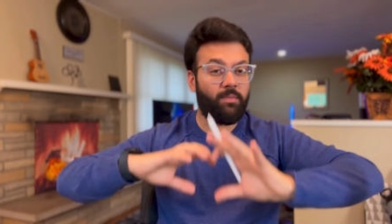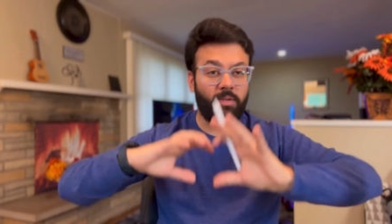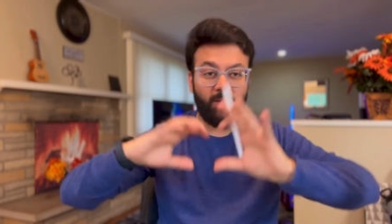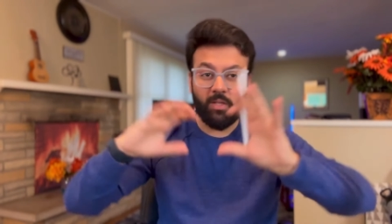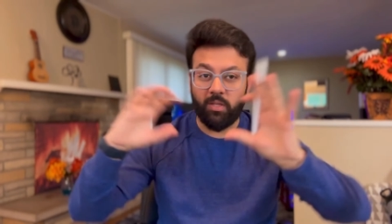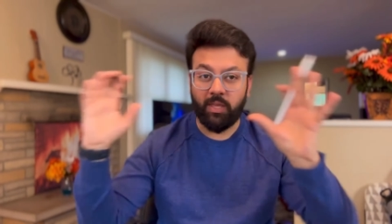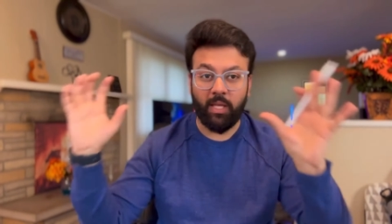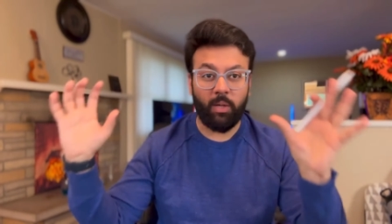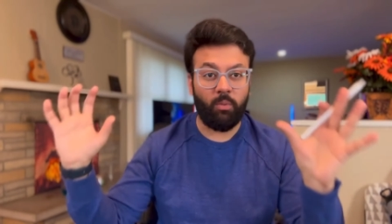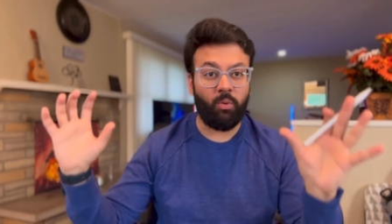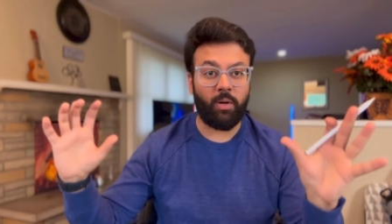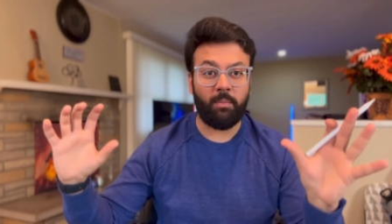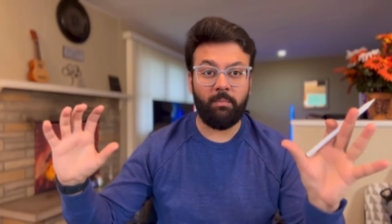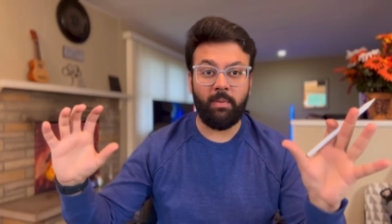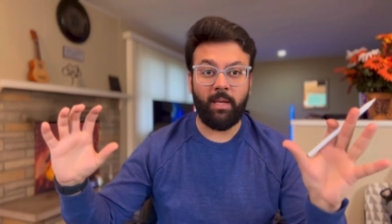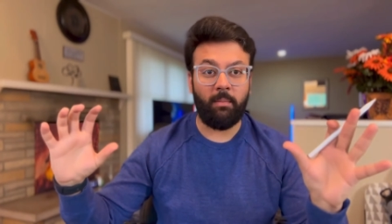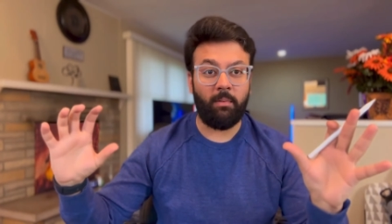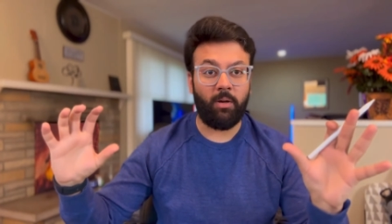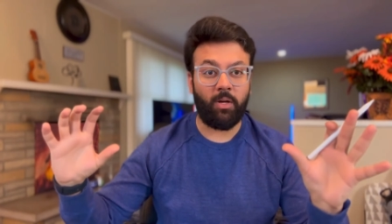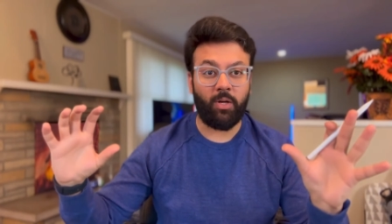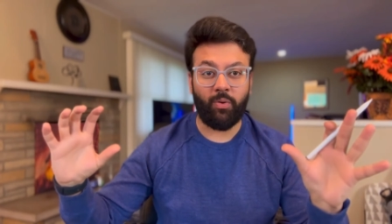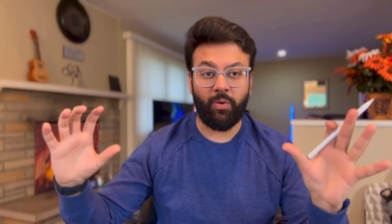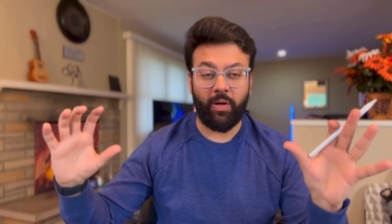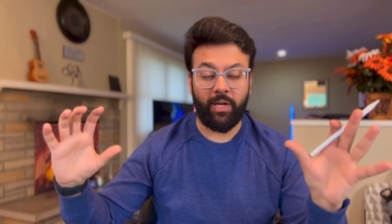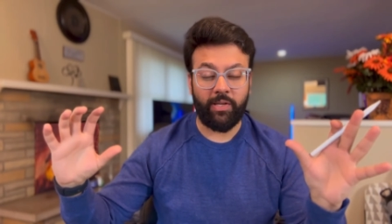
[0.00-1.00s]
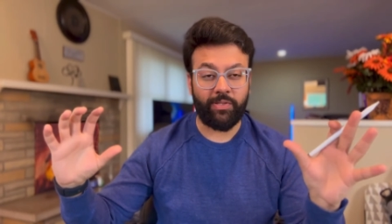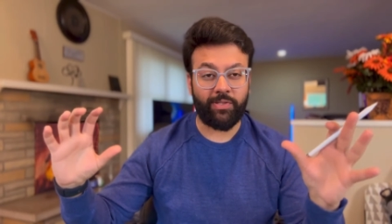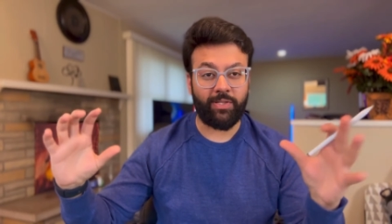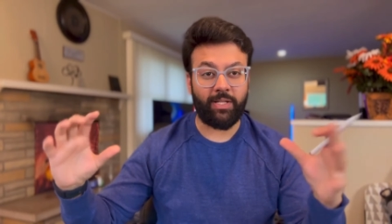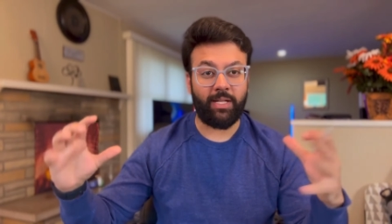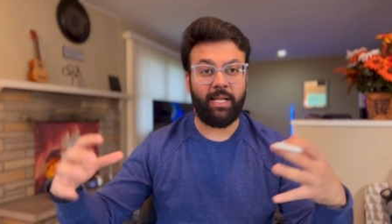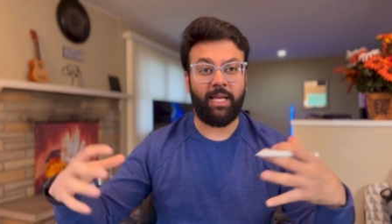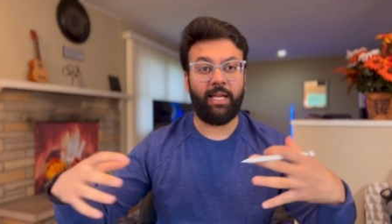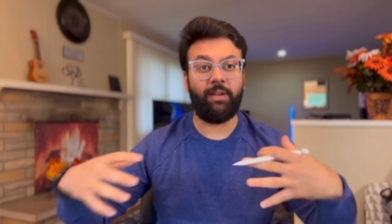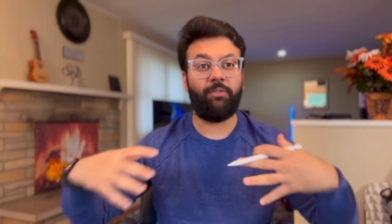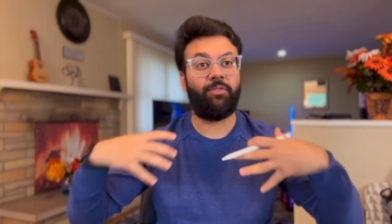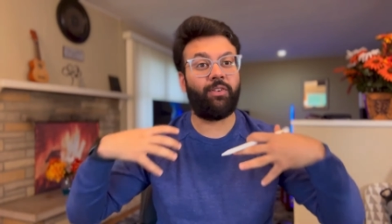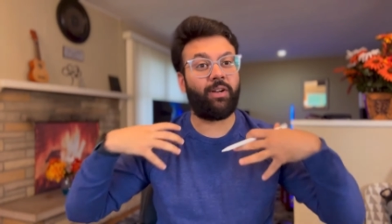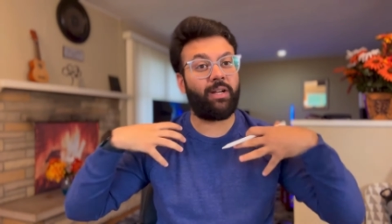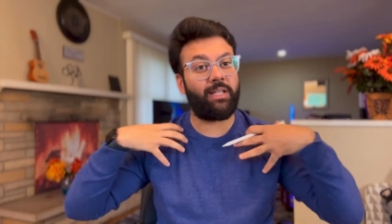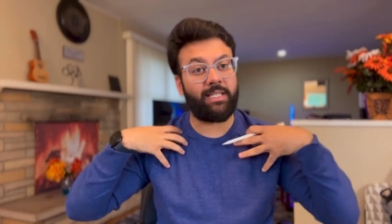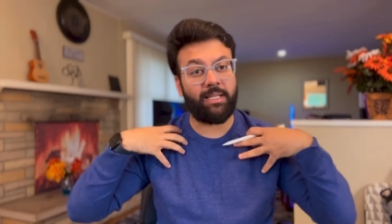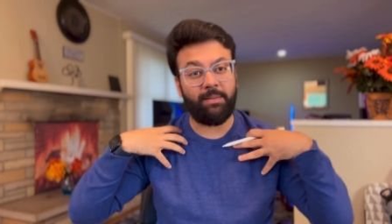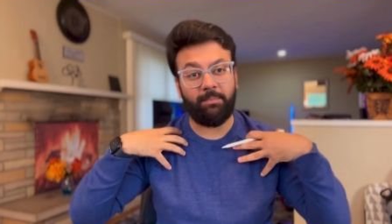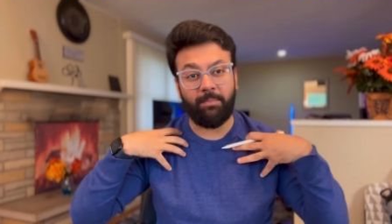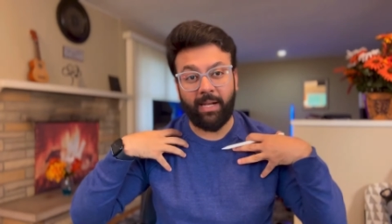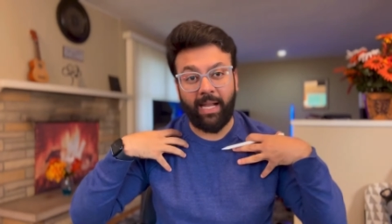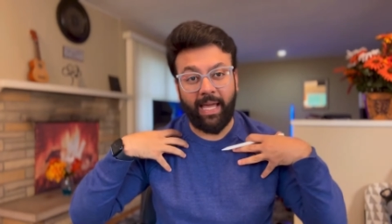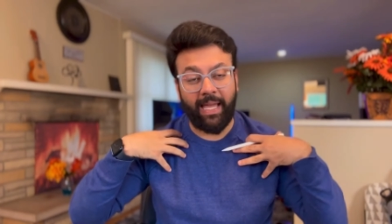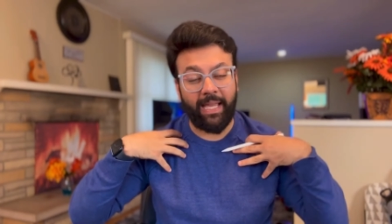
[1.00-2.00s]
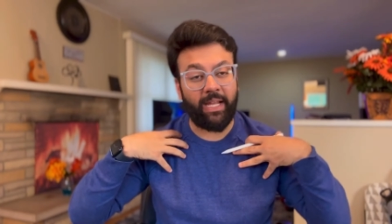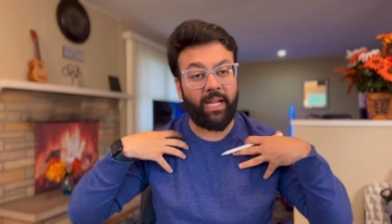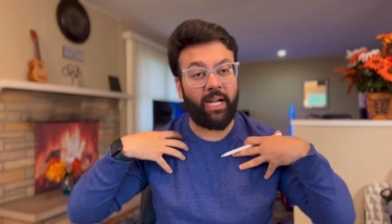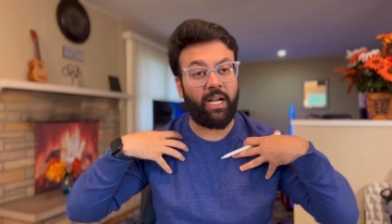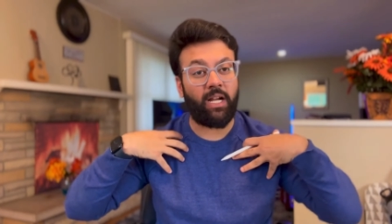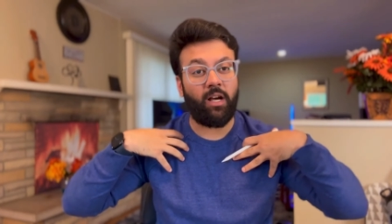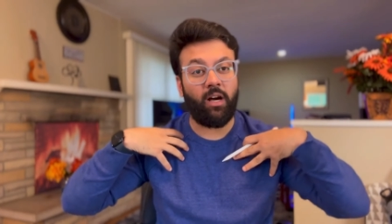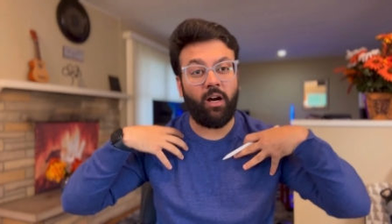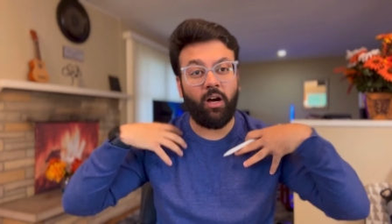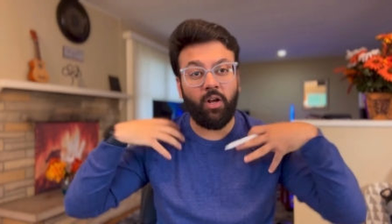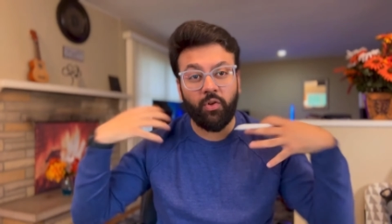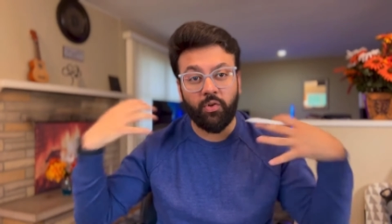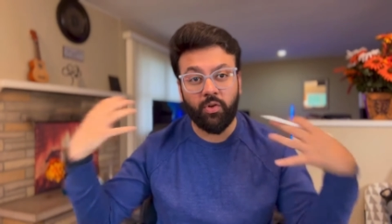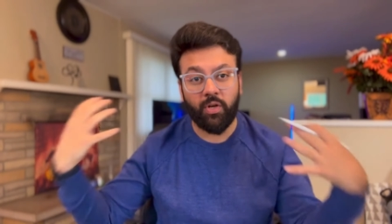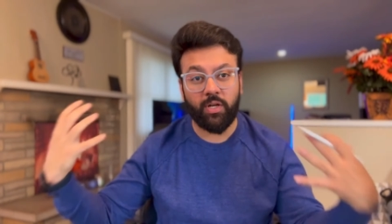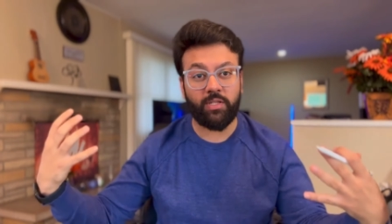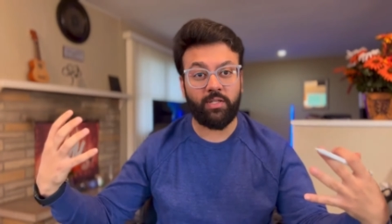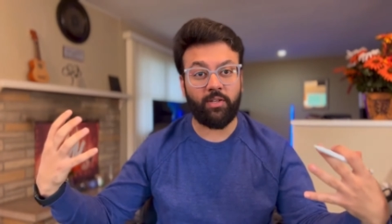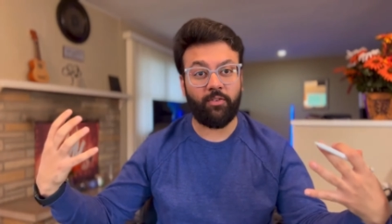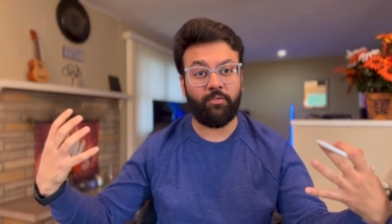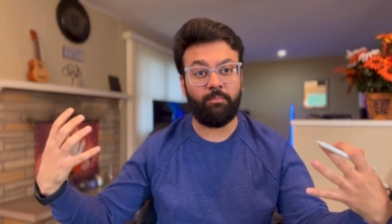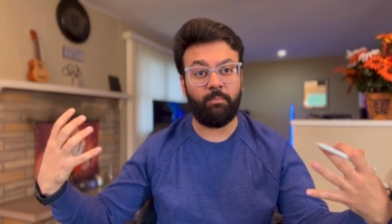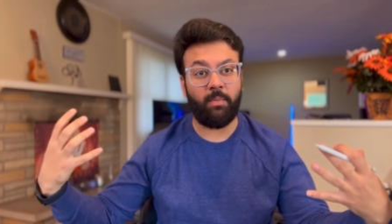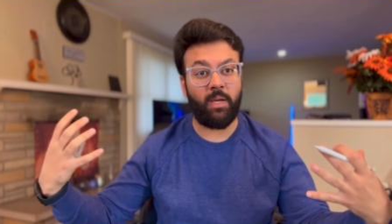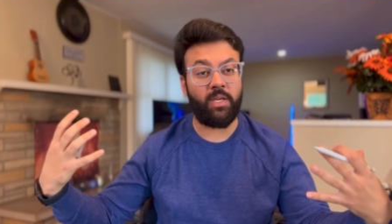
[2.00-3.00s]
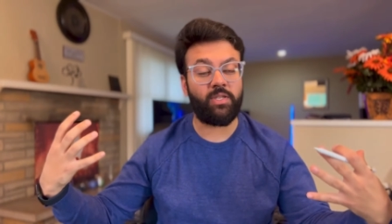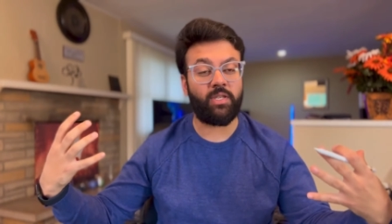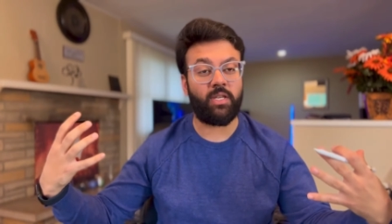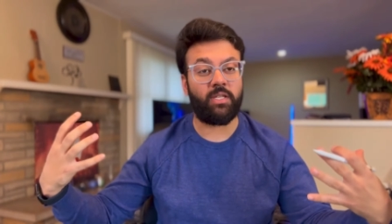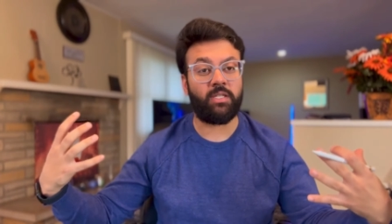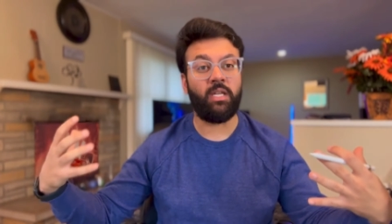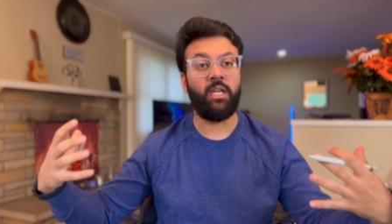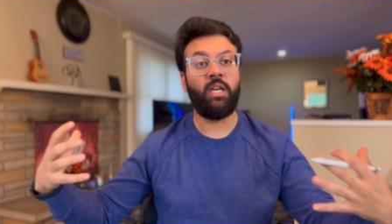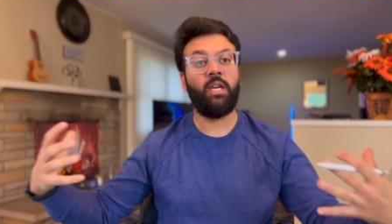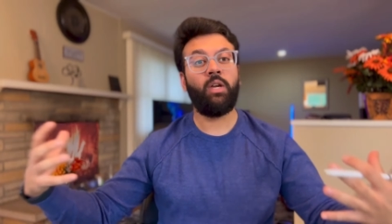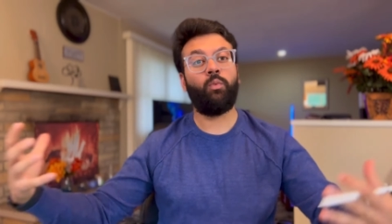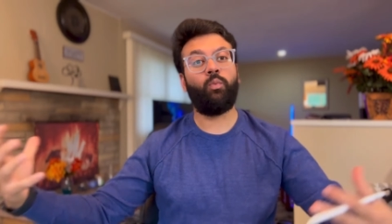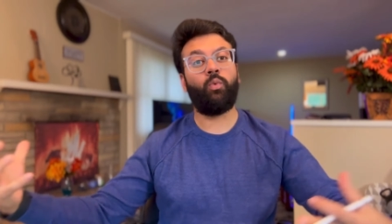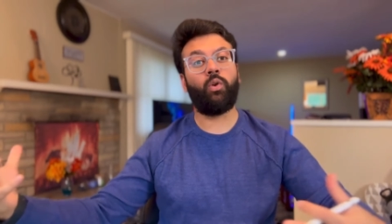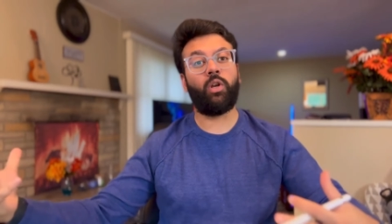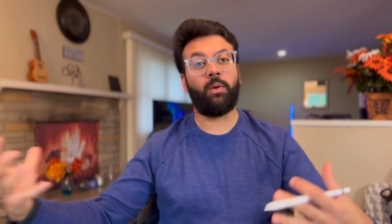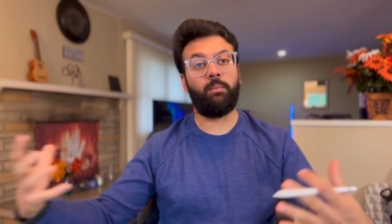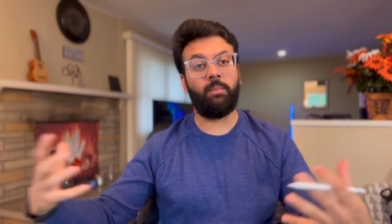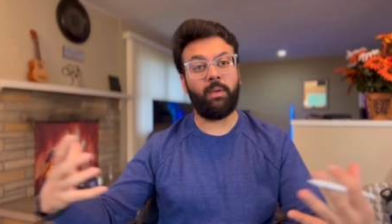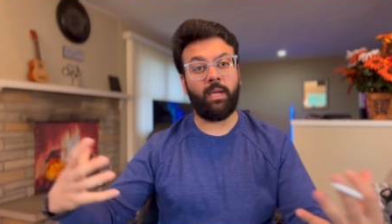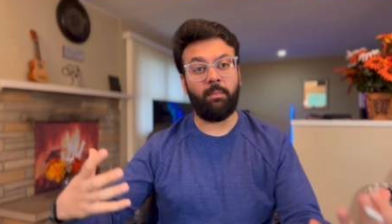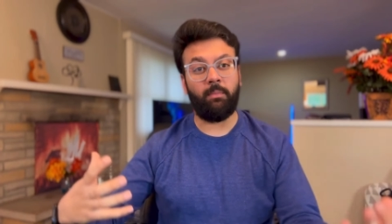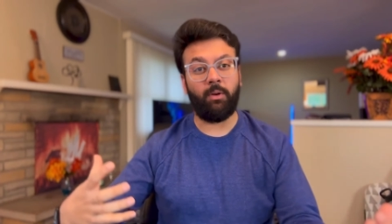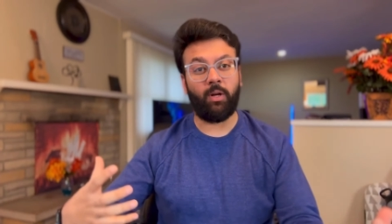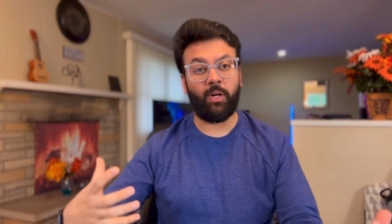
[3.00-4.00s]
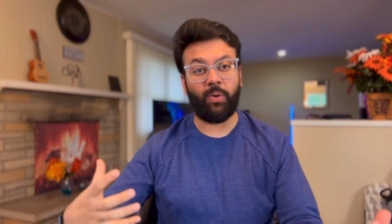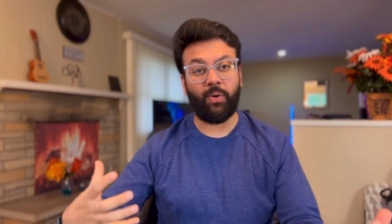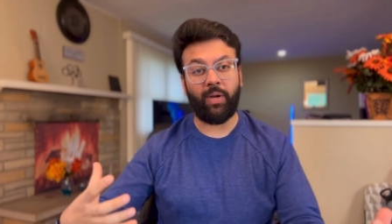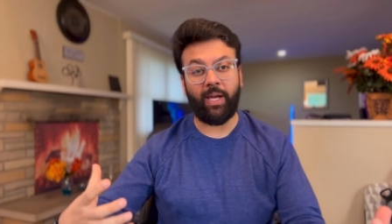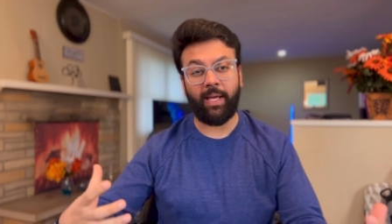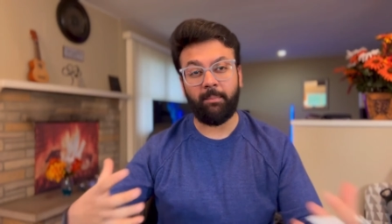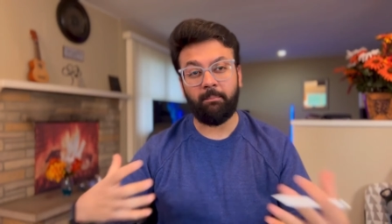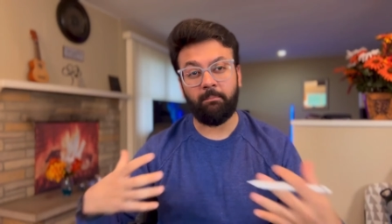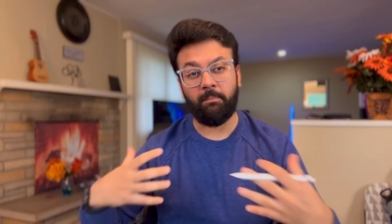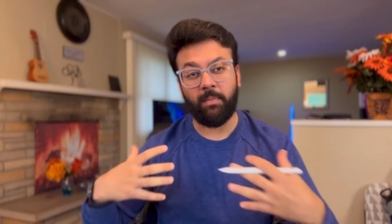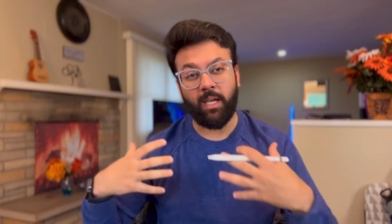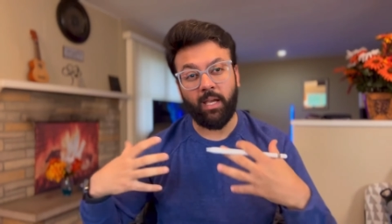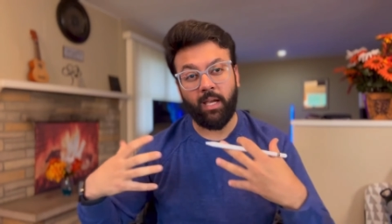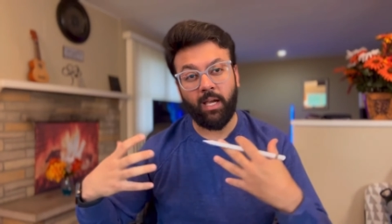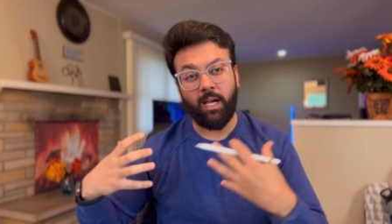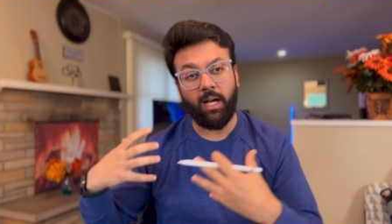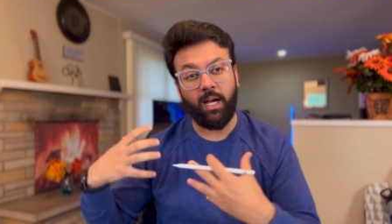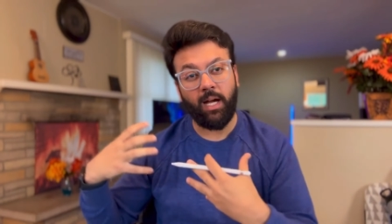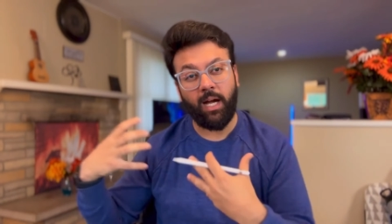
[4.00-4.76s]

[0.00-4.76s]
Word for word: they won't be able to answer. Like for example, I get hundreds of messages, would you be able to help me?